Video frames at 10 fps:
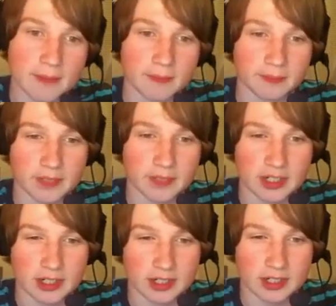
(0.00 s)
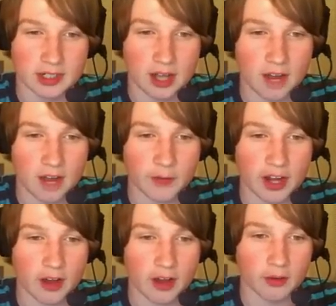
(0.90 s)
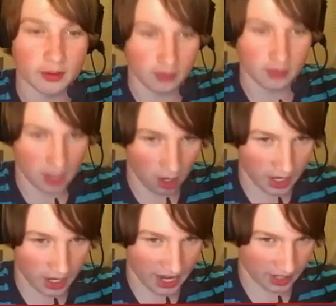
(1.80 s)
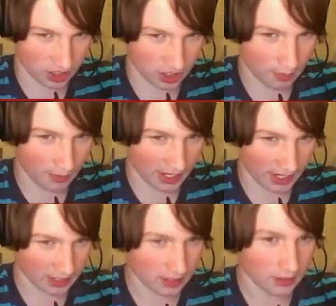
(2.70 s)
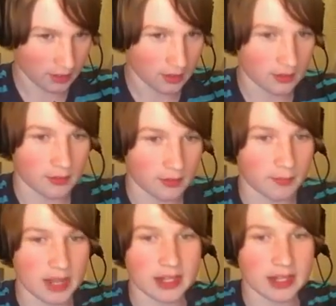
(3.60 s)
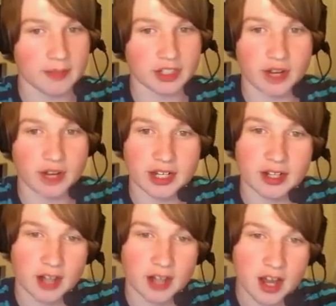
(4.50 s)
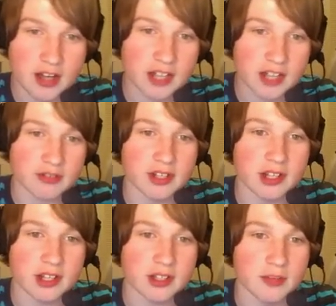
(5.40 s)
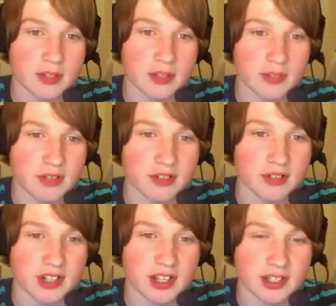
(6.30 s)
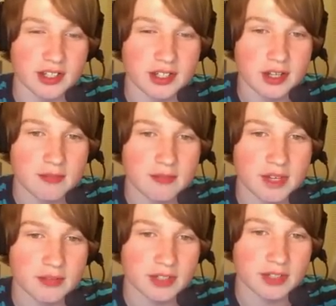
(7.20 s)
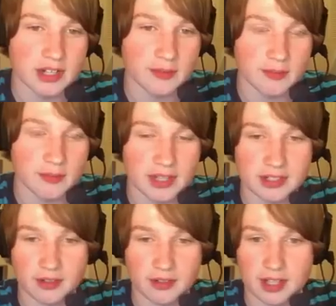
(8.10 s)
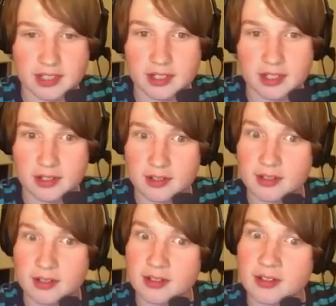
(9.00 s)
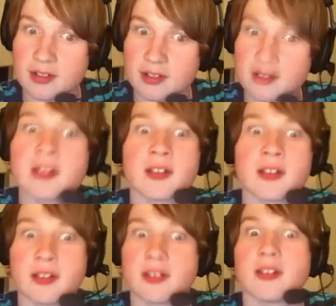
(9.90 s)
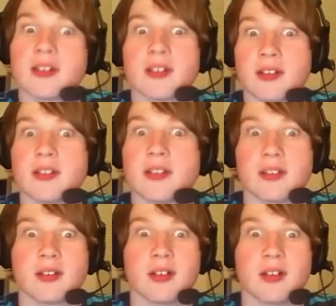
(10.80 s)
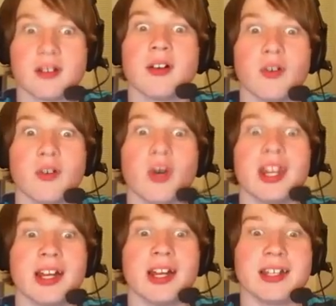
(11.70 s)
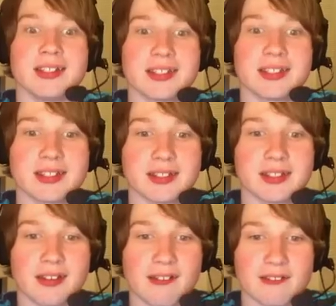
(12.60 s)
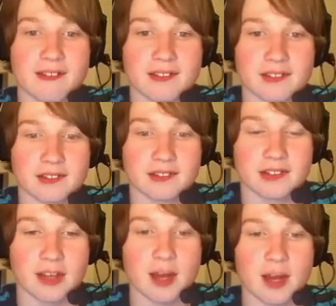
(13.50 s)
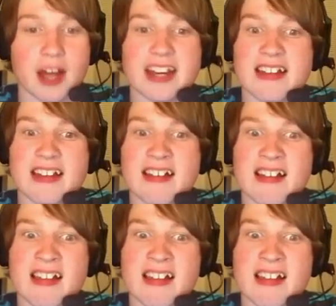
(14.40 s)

Tim. Off we go! Oh yeah, jump over that! And then bust right in. And after Sage Company, we trace lands. Man was never meant to cross. What lines? Come on!